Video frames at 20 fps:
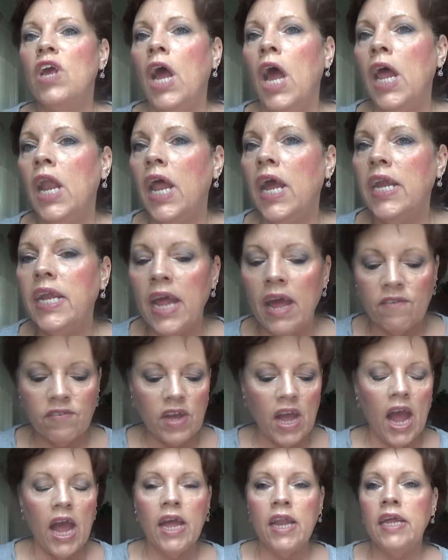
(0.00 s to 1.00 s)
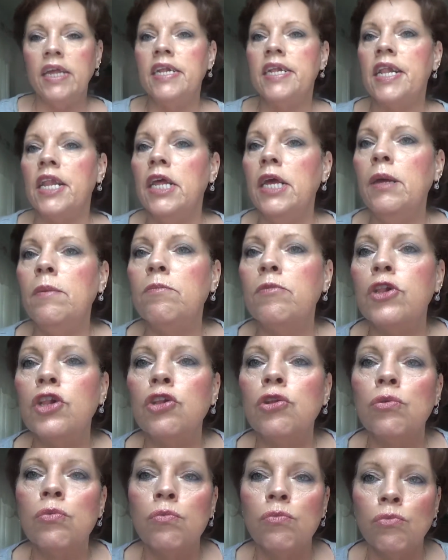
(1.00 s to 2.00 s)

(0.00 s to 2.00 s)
I like to have Kylie's lips.